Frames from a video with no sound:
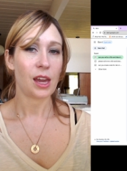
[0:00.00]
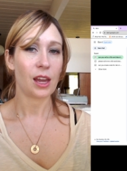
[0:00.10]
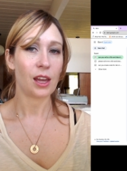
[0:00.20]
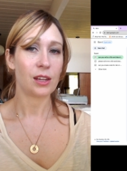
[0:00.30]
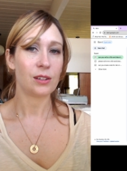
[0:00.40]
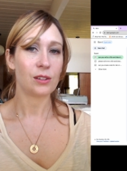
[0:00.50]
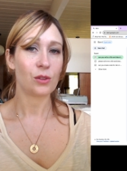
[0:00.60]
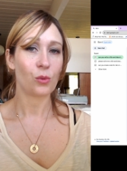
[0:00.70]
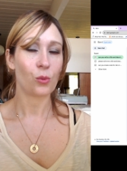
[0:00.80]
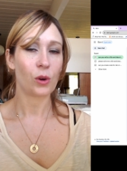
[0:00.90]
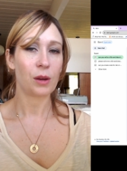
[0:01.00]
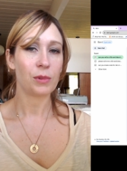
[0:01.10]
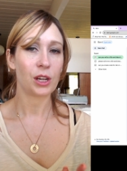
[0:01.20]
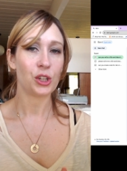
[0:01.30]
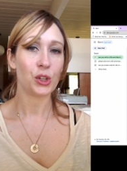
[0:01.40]
And what I'm
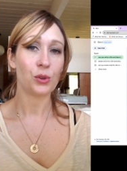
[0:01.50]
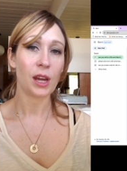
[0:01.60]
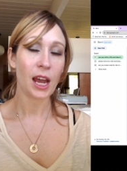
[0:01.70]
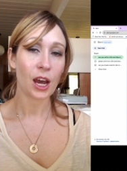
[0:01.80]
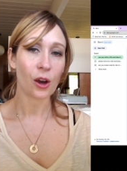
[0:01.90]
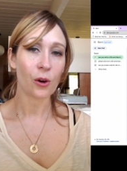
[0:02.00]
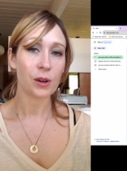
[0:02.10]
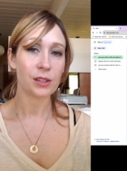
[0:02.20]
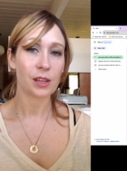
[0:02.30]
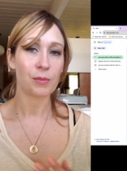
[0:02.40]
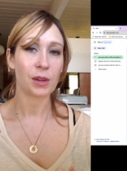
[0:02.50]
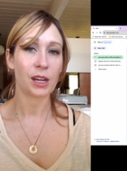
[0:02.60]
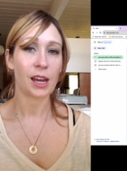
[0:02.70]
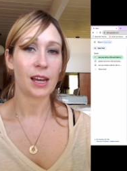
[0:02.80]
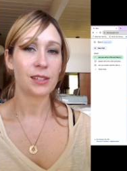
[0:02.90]
going to do now is I'm
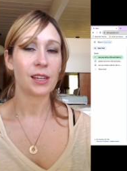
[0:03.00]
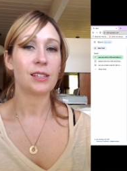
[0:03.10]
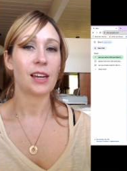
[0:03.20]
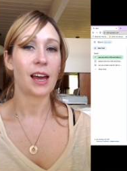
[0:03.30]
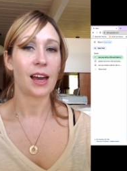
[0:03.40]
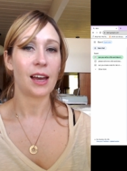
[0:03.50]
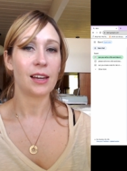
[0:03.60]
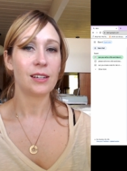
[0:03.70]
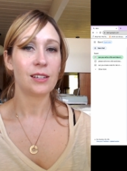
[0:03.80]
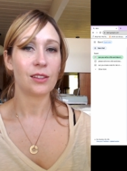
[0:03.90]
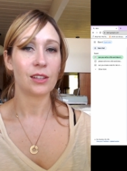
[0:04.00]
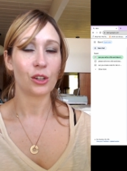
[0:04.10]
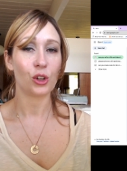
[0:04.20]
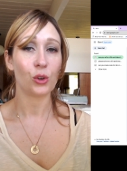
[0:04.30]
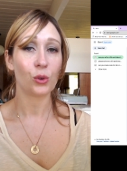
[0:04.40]
going to ask it to add
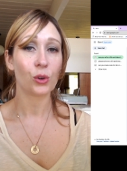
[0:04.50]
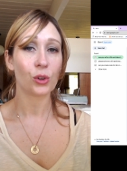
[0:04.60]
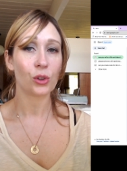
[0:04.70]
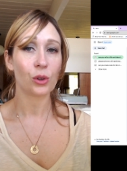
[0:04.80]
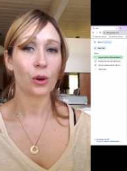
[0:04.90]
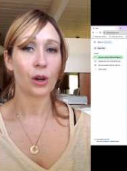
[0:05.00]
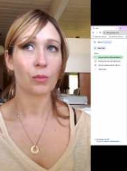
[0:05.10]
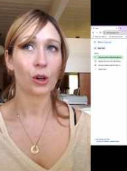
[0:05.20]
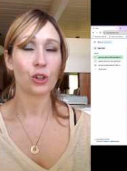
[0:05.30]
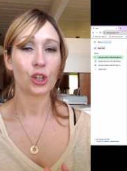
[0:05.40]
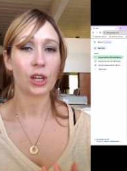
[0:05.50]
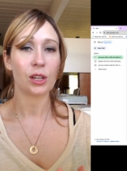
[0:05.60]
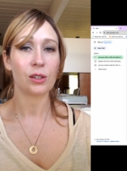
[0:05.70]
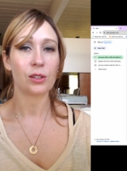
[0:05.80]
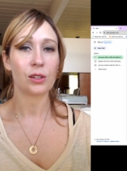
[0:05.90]
the Google
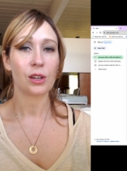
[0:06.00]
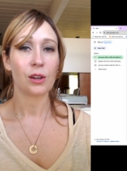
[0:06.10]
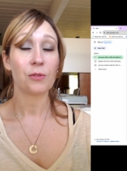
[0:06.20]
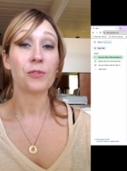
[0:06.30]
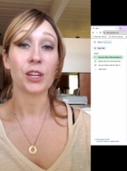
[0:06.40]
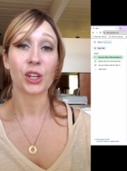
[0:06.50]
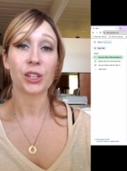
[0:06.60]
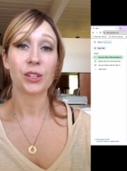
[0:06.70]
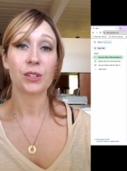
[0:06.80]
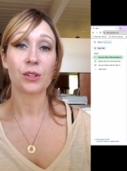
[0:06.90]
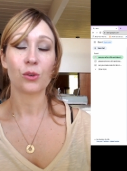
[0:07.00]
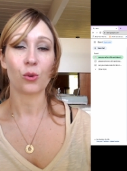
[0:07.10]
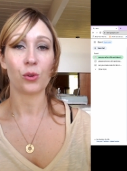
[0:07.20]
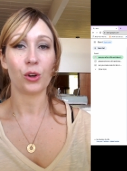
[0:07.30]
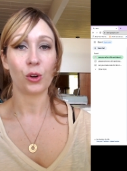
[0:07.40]
merchant fields
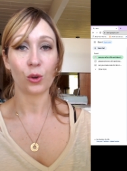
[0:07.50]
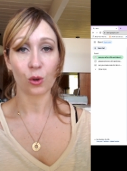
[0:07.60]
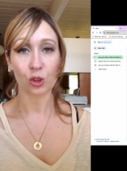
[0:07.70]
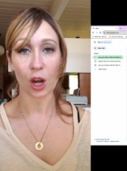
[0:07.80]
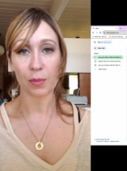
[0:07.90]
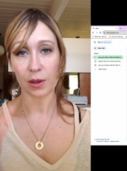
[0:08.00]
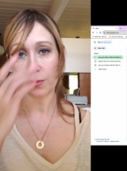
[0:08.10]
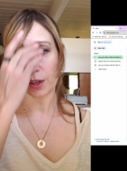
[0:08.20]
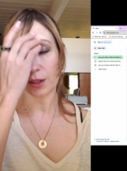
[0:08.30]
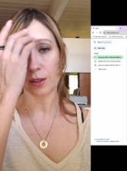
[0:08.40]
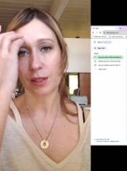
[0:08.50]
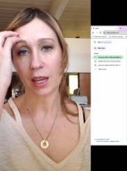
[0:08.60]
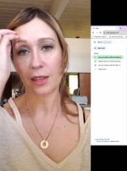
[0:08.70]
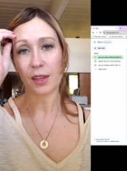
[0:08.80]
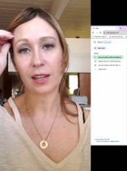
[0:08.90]
or the Google shopping fields.
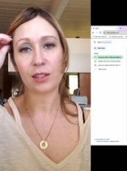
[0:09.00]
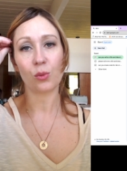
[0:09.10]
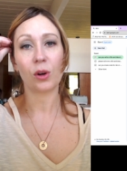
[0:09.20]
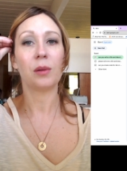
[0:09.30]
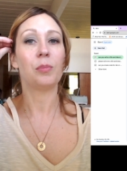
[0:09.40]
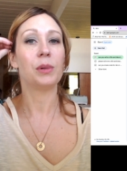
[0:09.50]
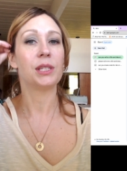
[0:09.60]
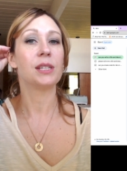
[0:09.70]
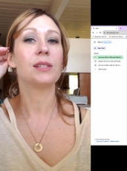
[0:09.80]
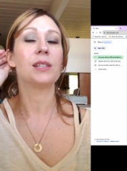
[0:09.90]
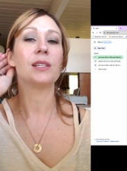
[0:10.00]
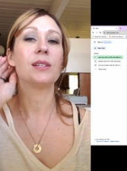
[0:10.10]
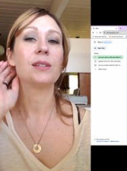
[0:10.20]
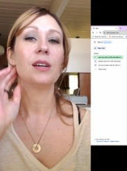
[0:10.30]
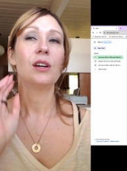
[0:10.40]
And that's what
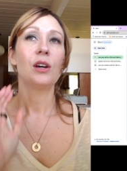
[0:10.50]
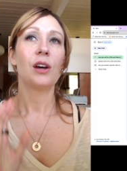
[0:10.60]
businesses